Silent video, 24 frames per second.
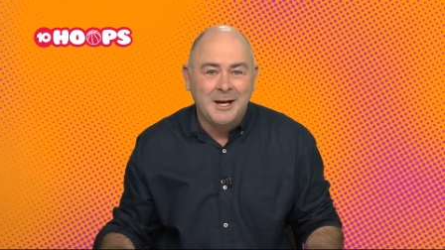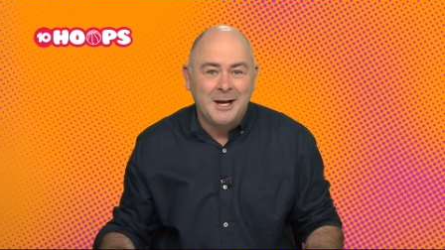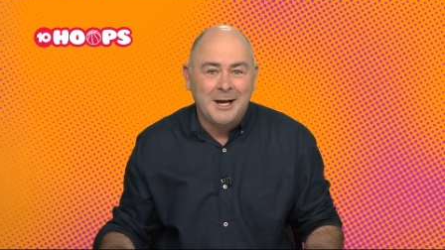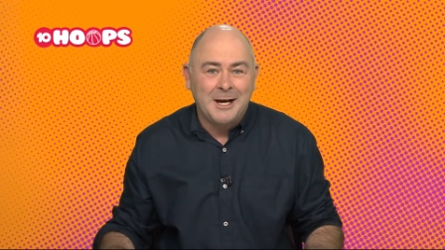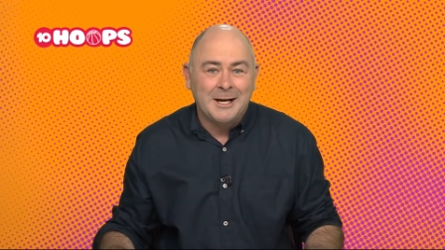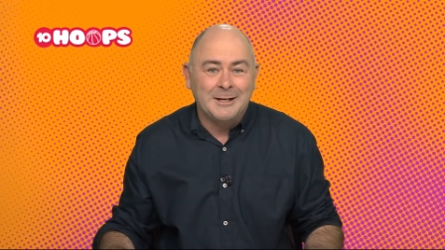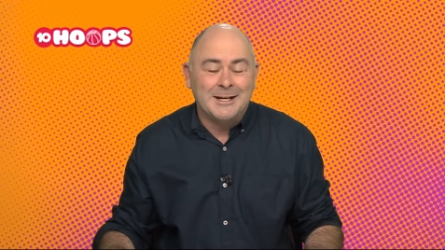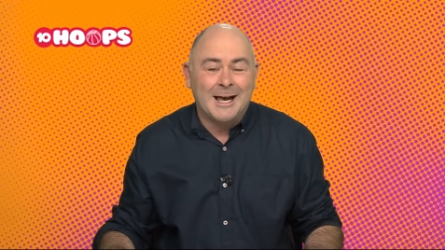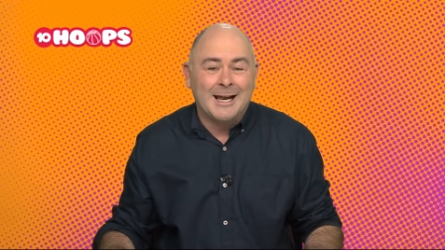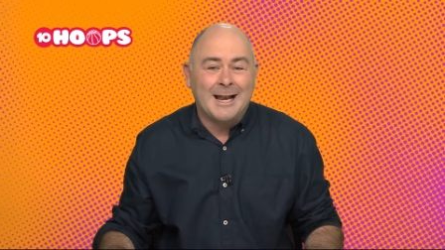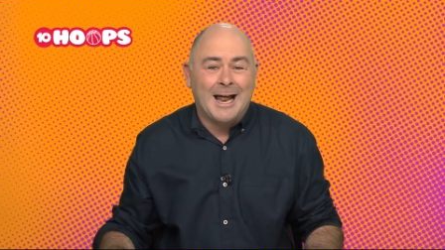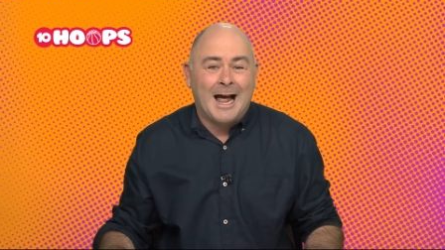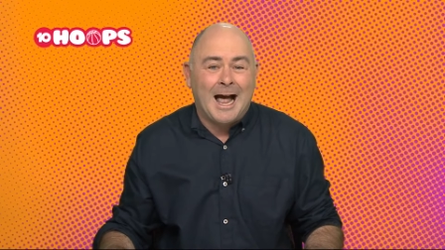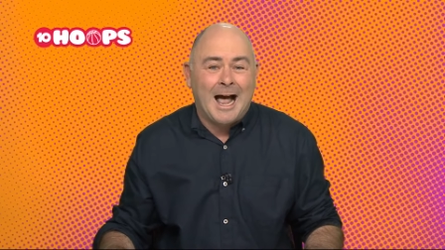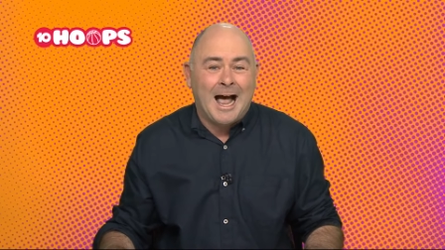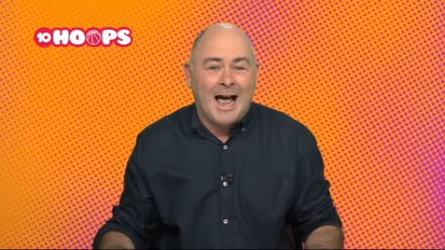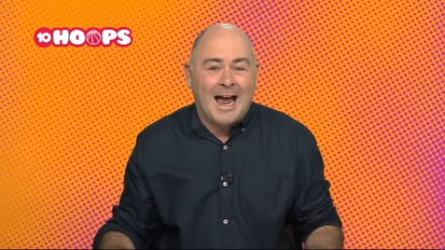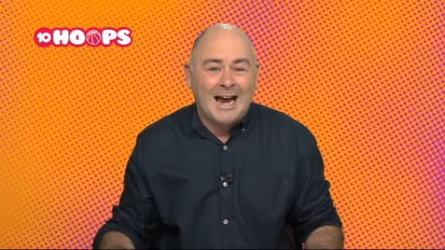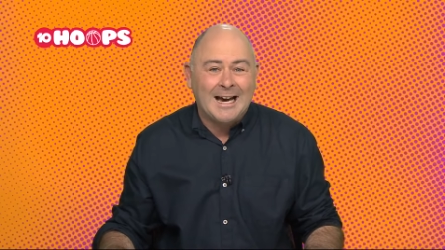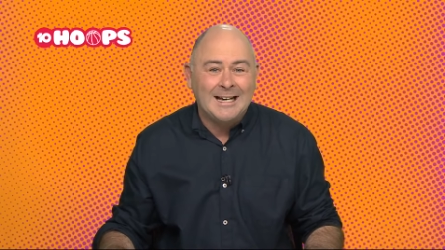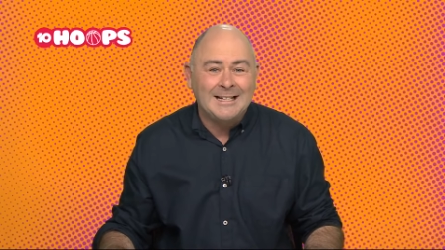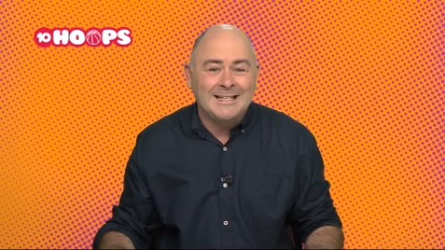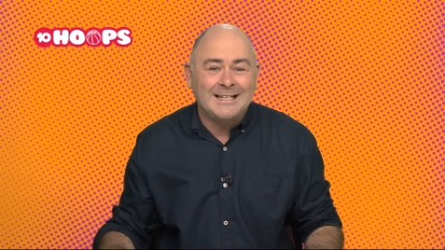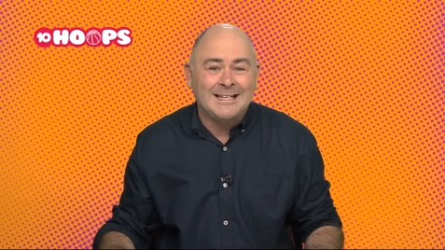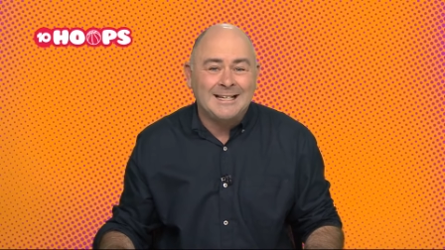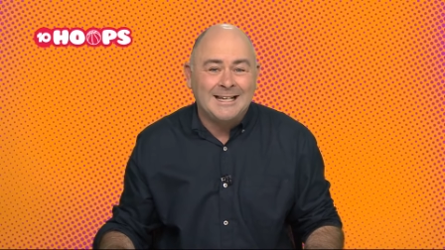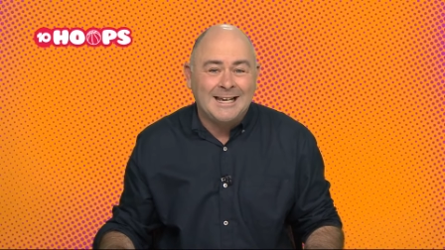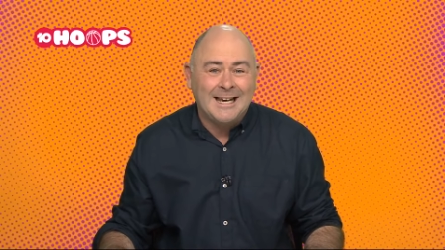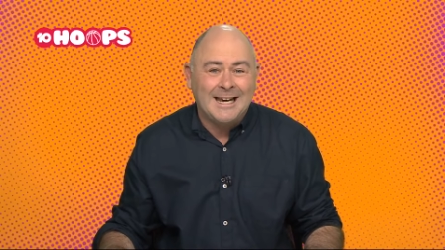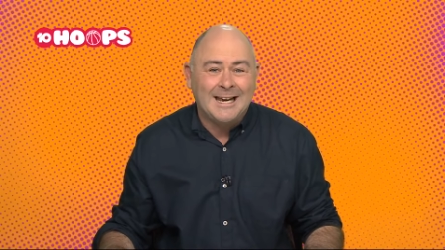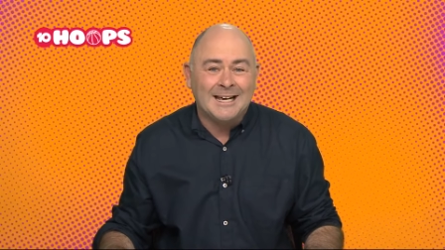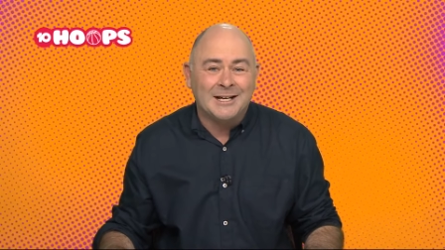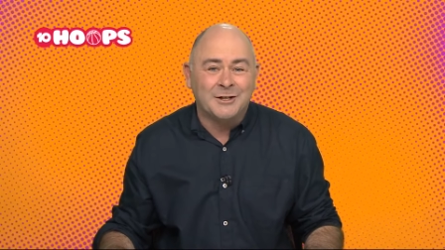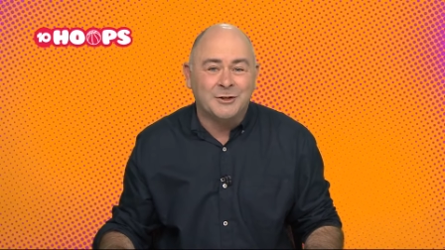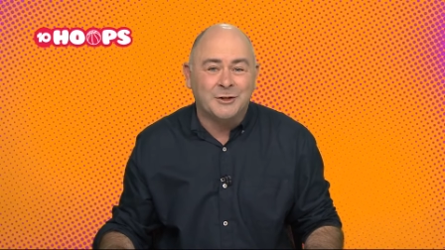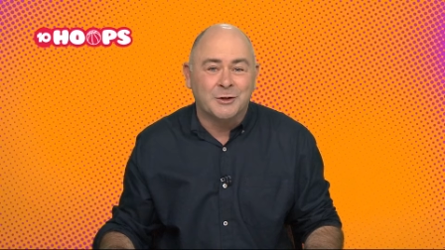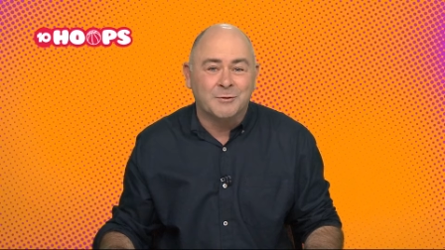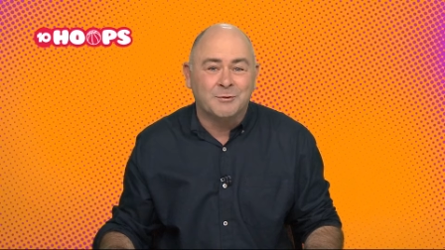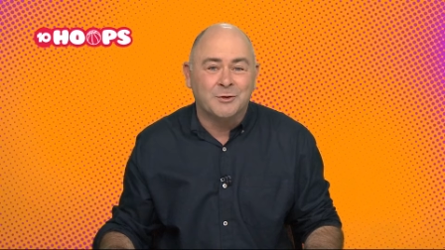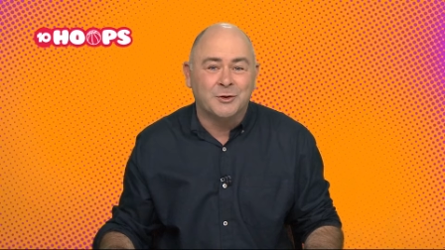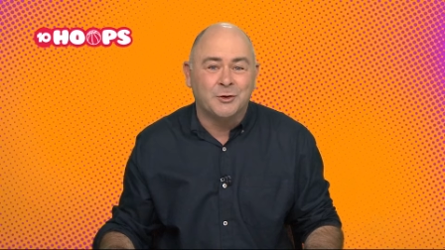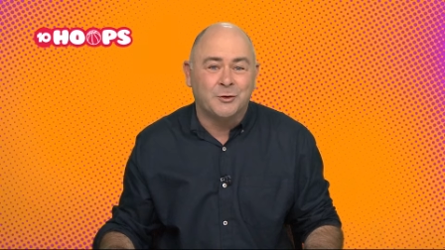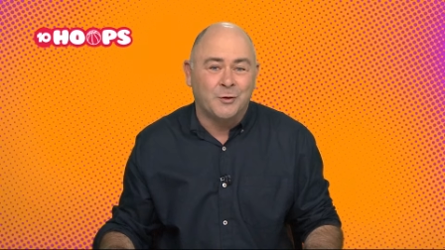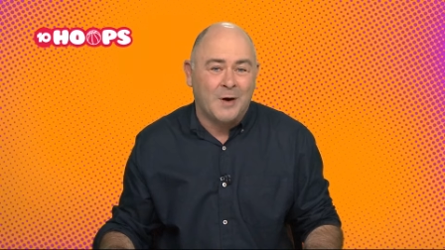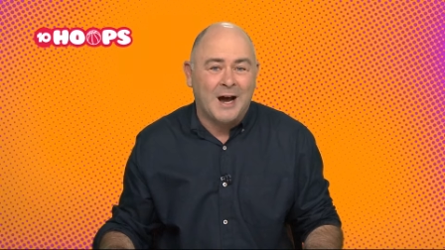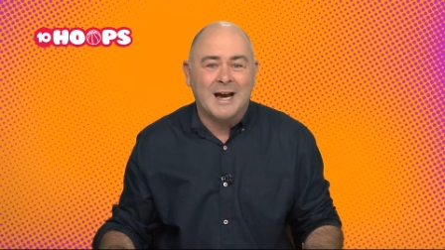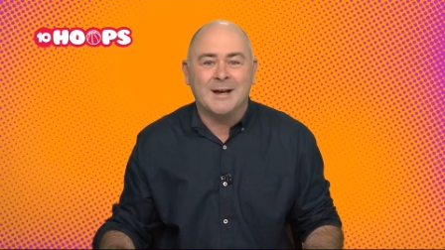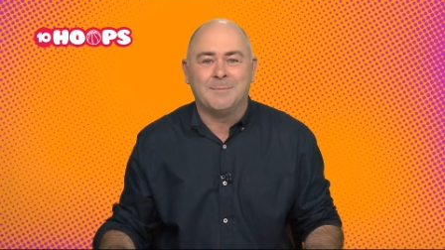He's had eight years of
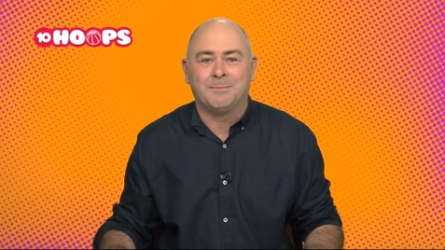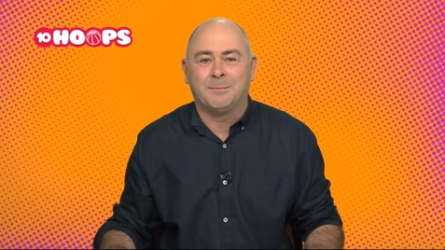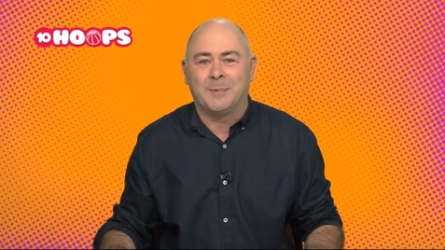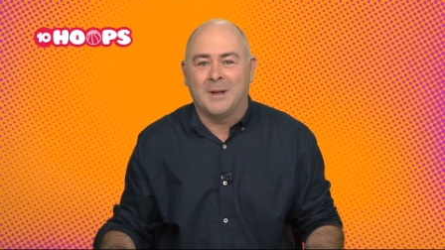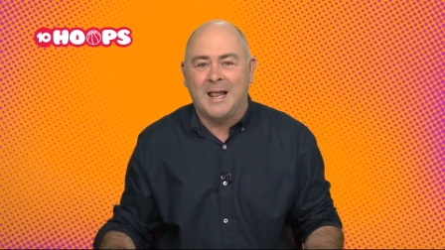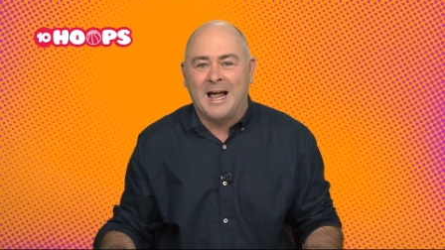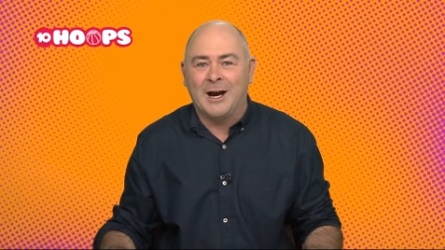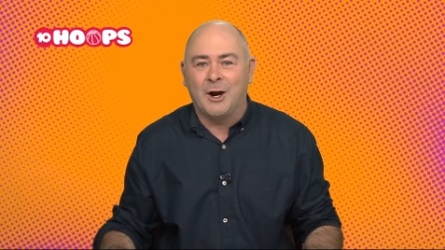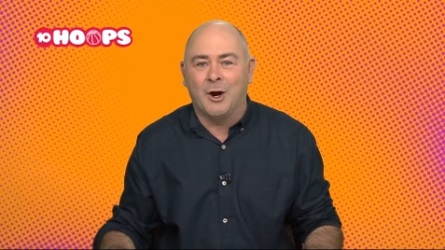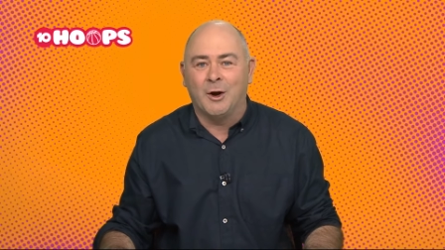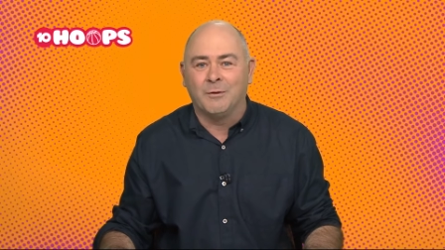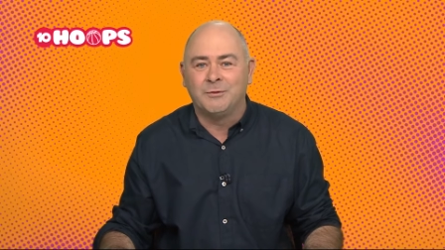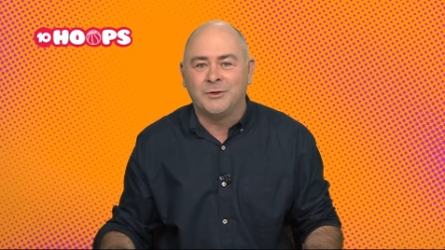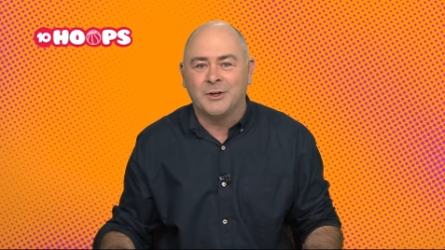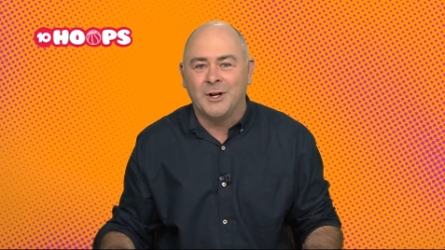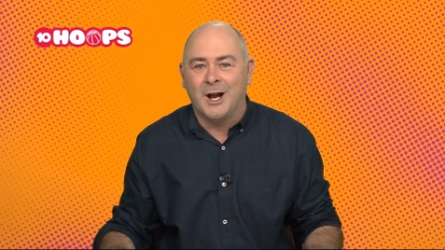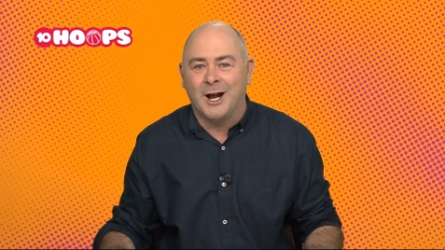straight playoffs